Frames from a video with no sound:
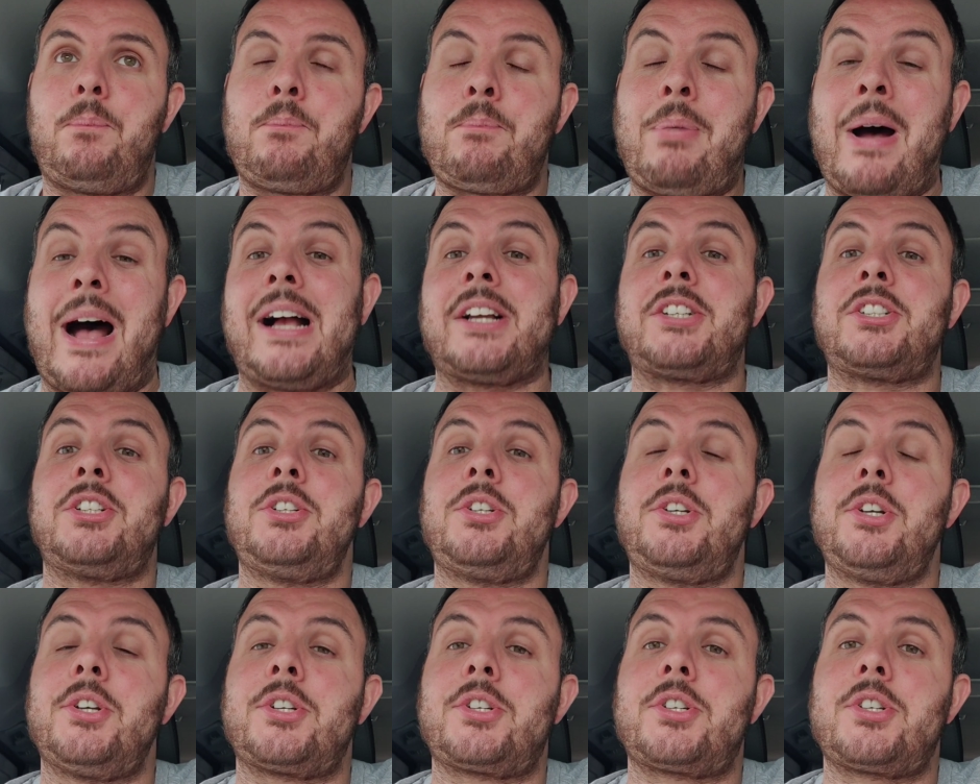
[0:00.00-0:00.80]

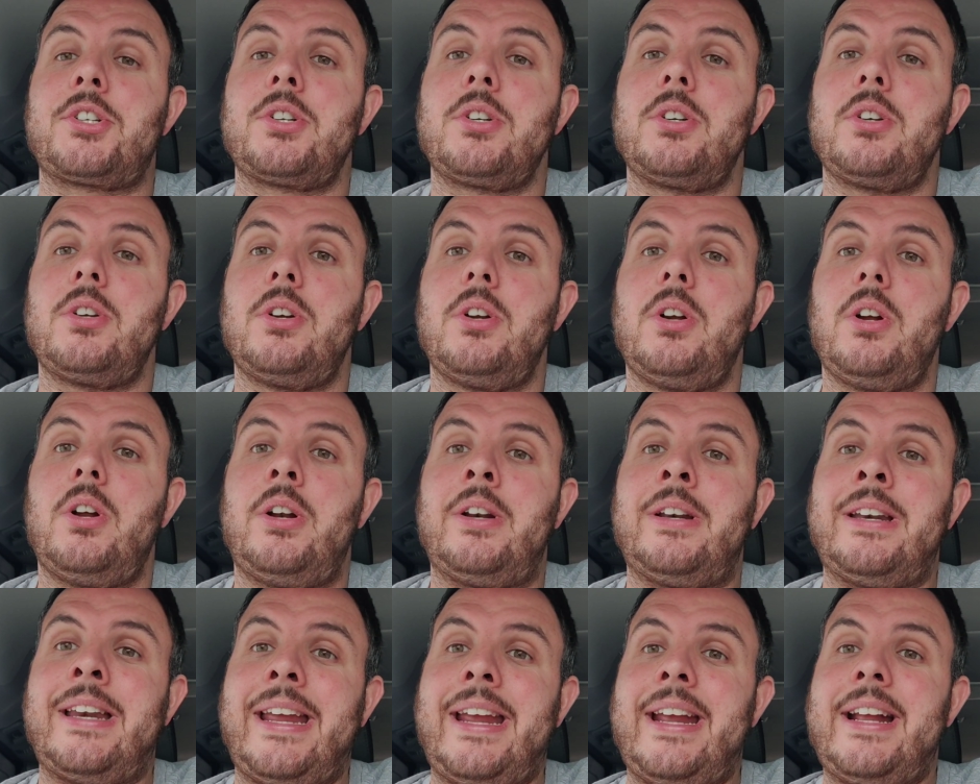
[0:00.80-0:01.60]
passengers
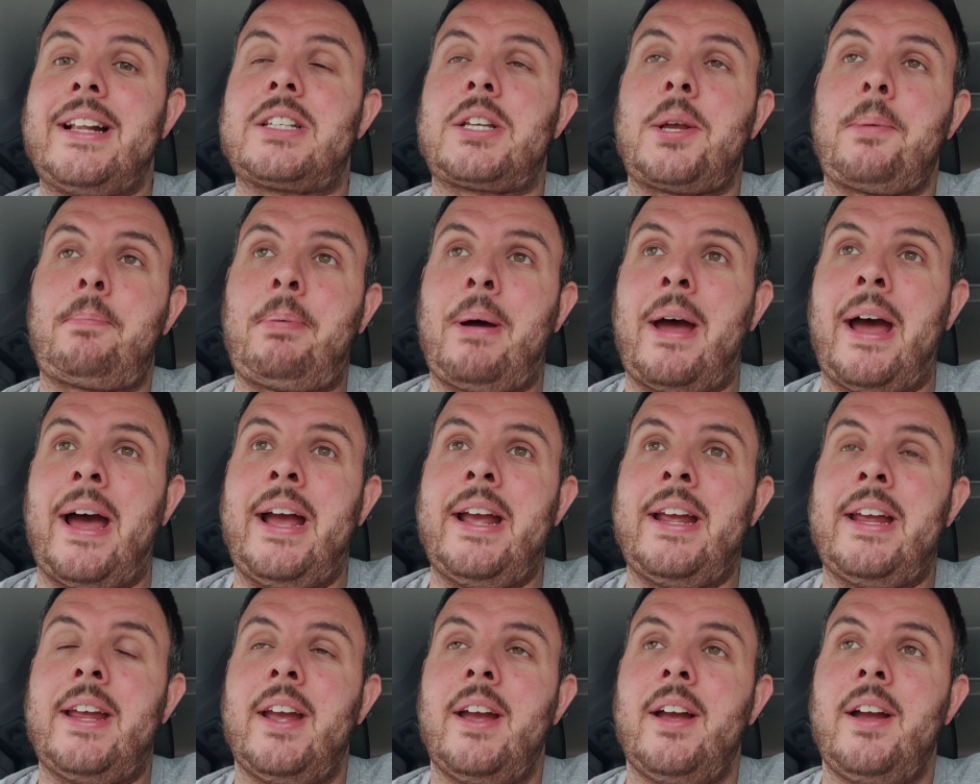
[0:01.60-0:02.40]
need to
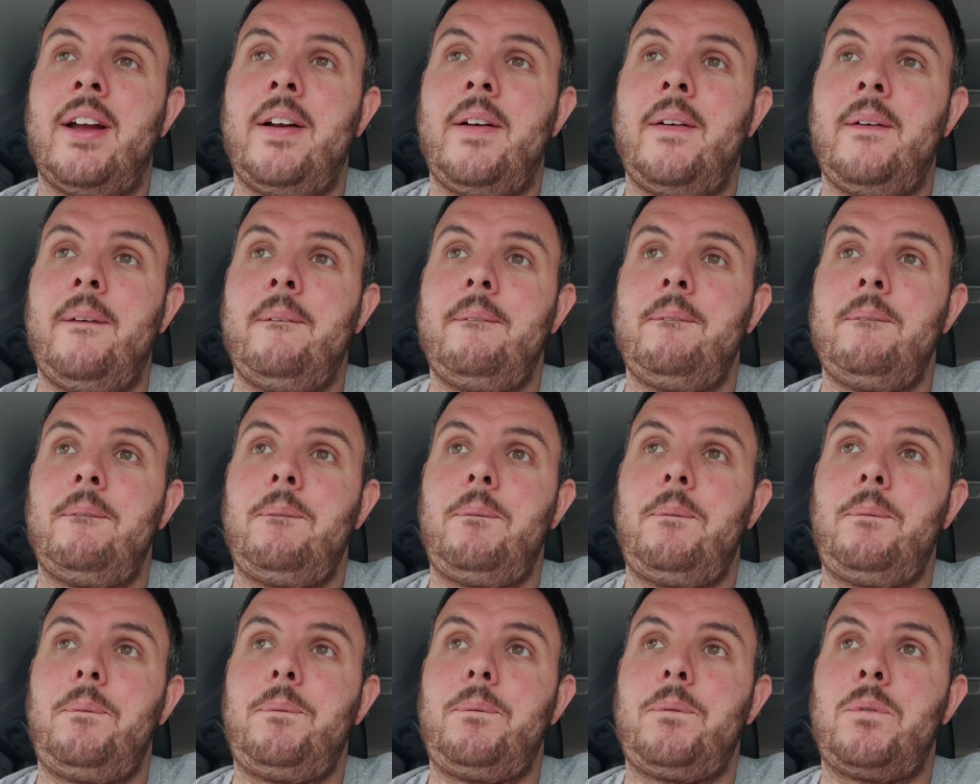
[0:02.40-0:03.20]
pay
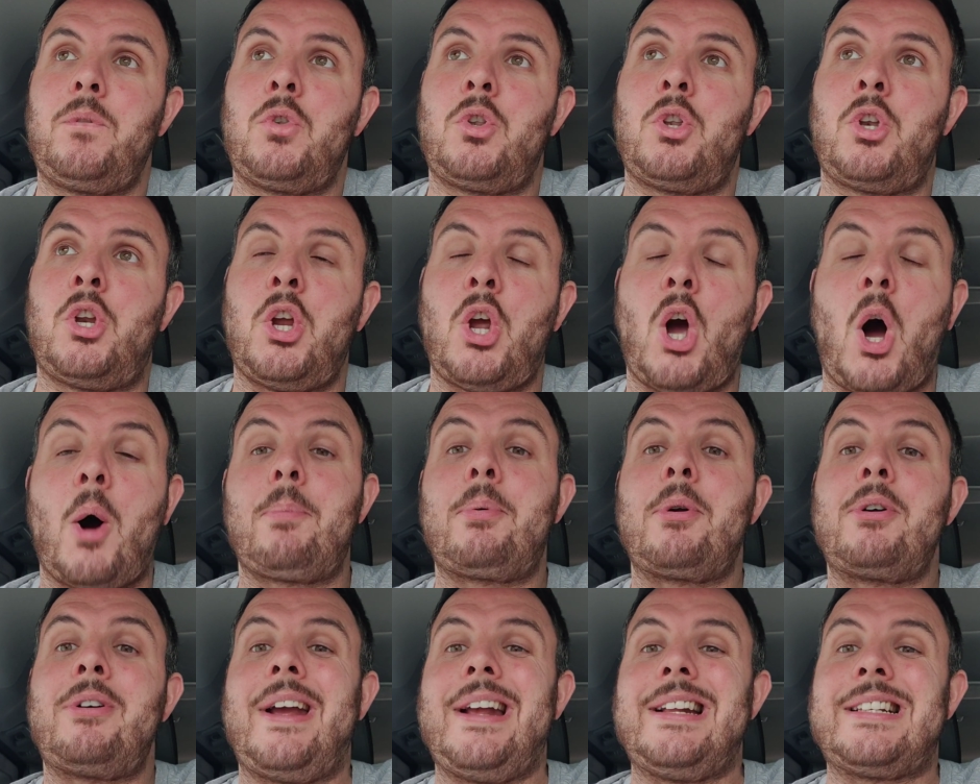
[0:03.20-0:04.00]
the
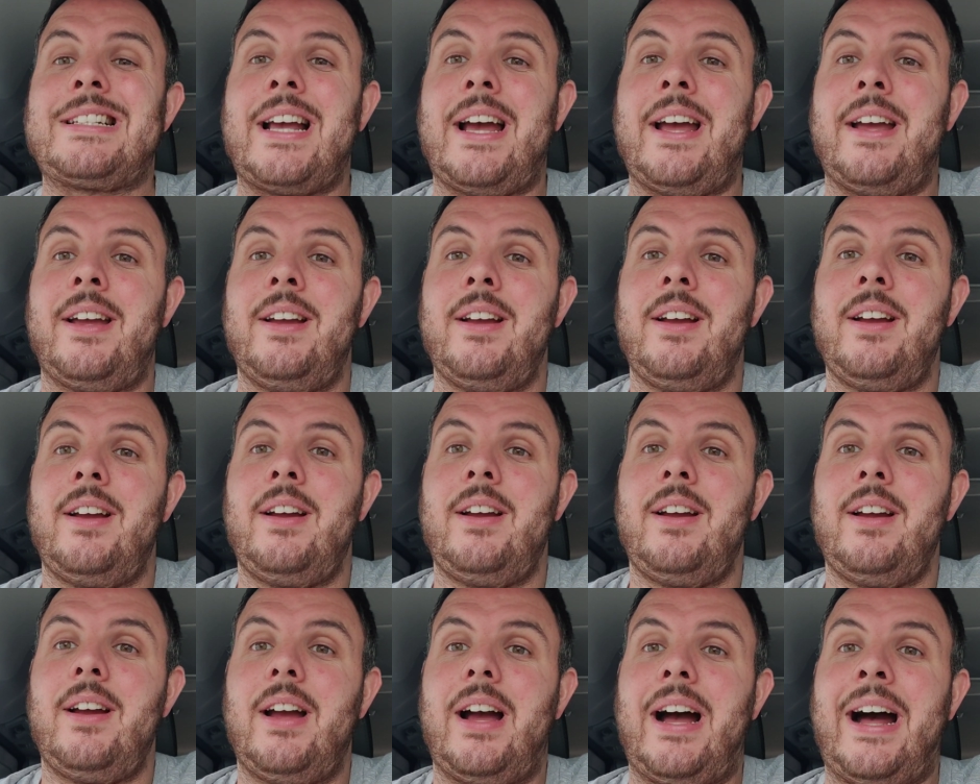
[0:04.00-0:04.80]
operator,
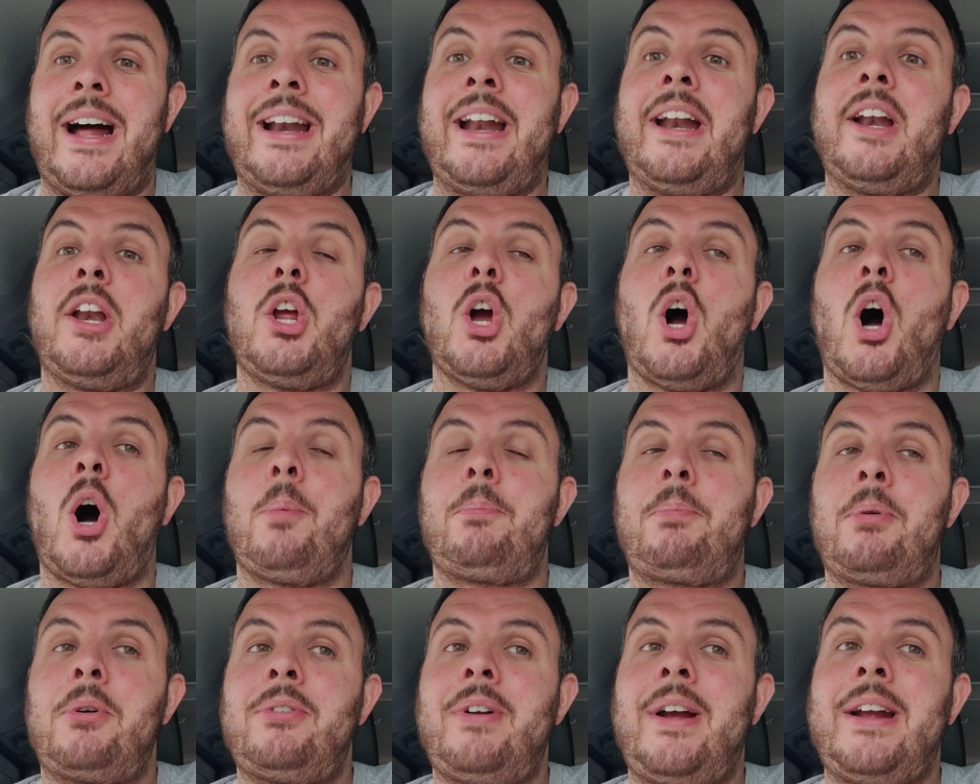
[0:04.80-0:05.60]
and then the
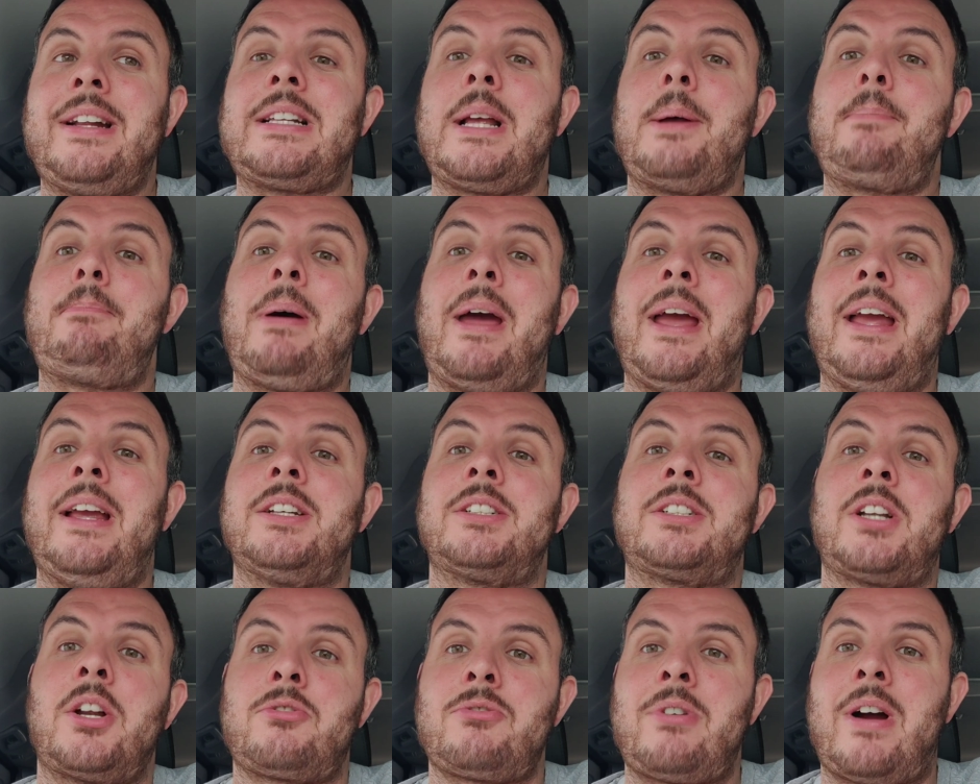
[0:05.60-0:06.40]
operator
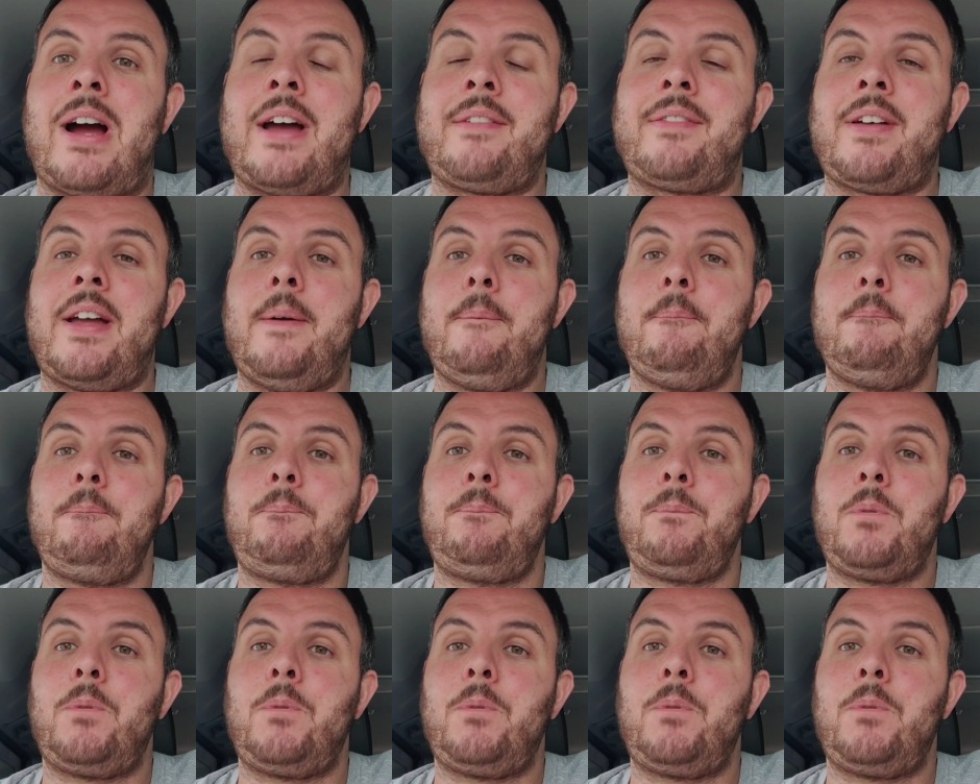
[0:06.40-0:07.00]
pays the driver.